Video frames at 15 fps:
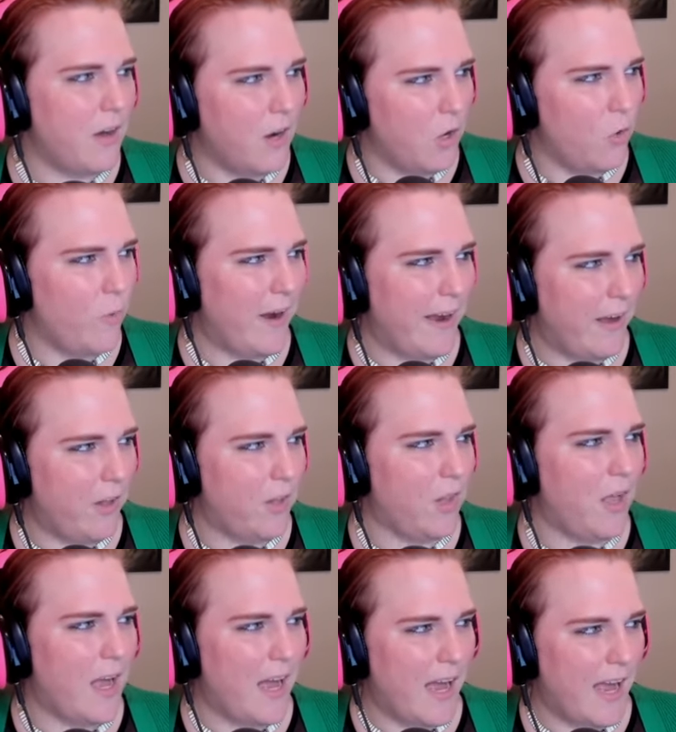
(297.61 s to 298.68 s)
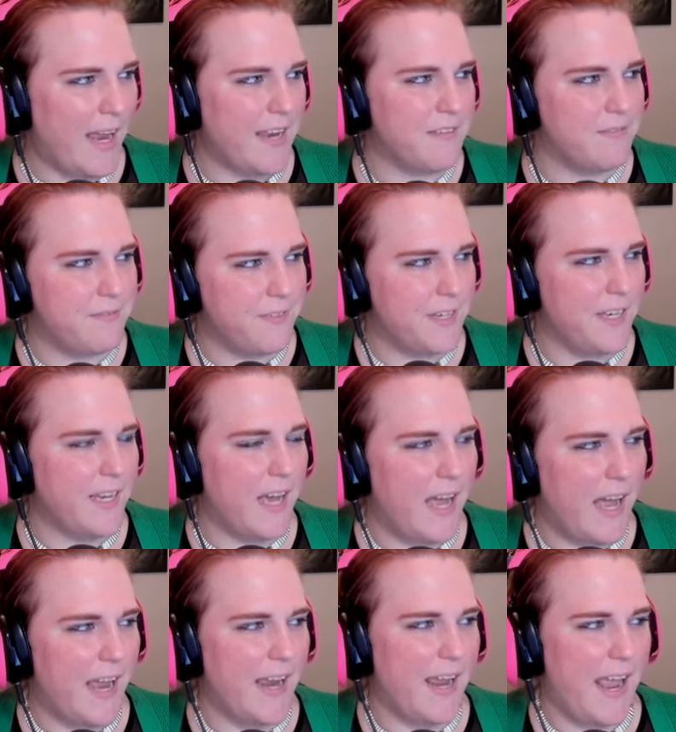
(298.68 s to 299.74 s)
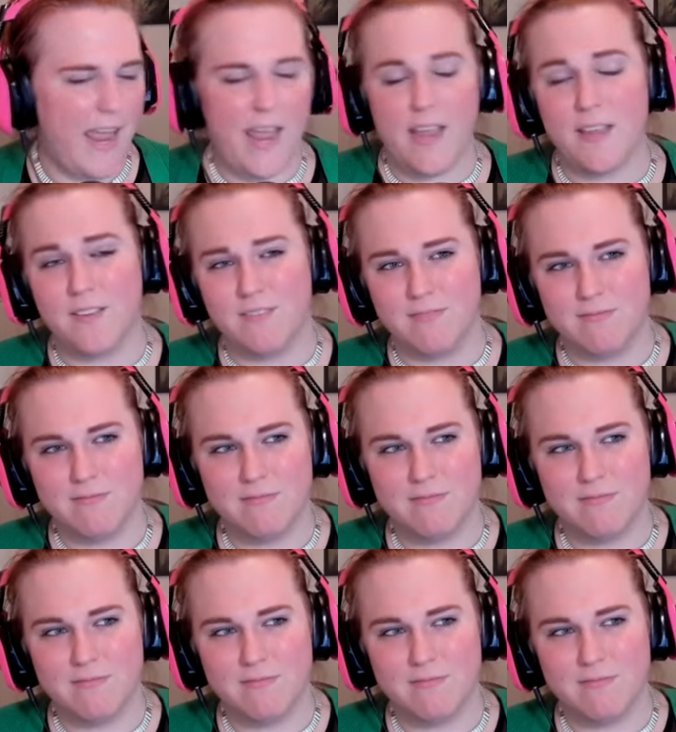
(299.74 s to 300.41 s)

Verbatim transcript: O L I V I A